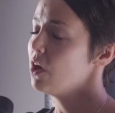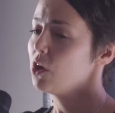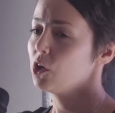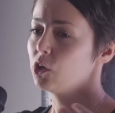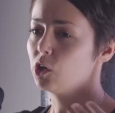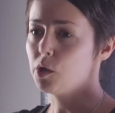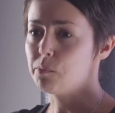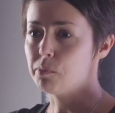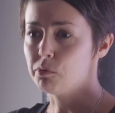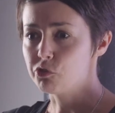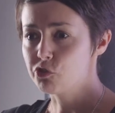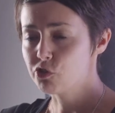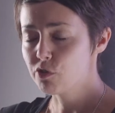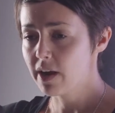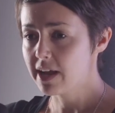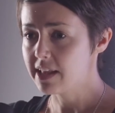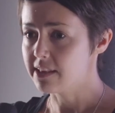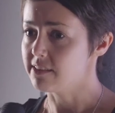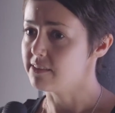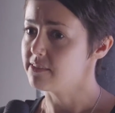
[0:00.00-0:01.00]
global
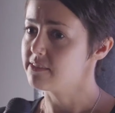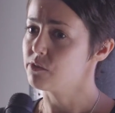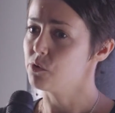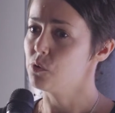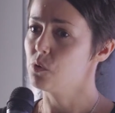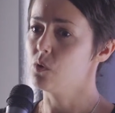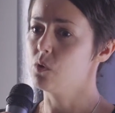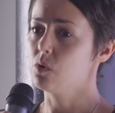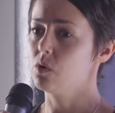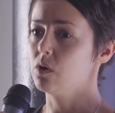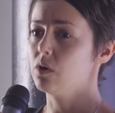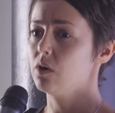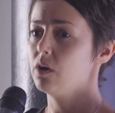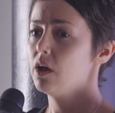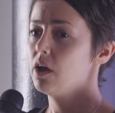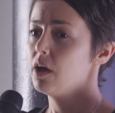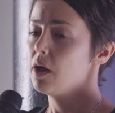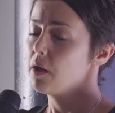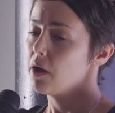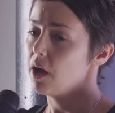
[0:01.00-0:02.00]
trends or
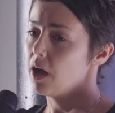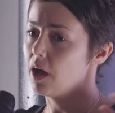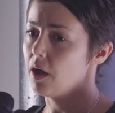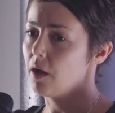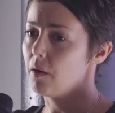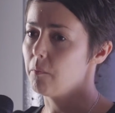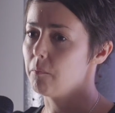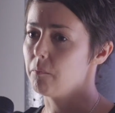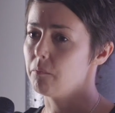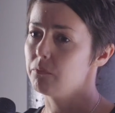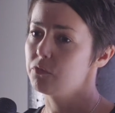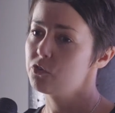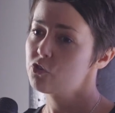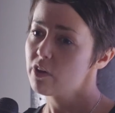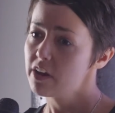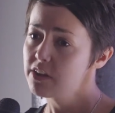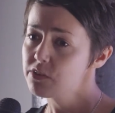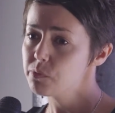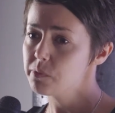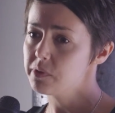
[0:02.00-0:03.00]

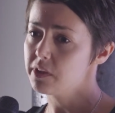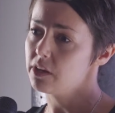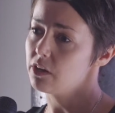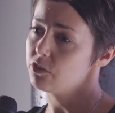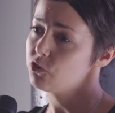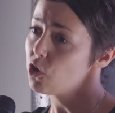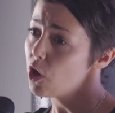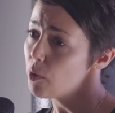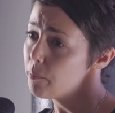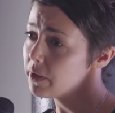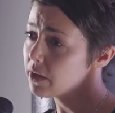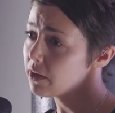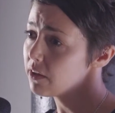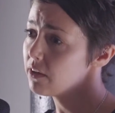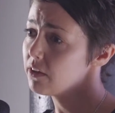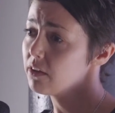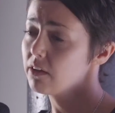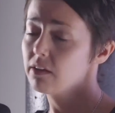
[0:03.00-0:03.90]
trends within a topic,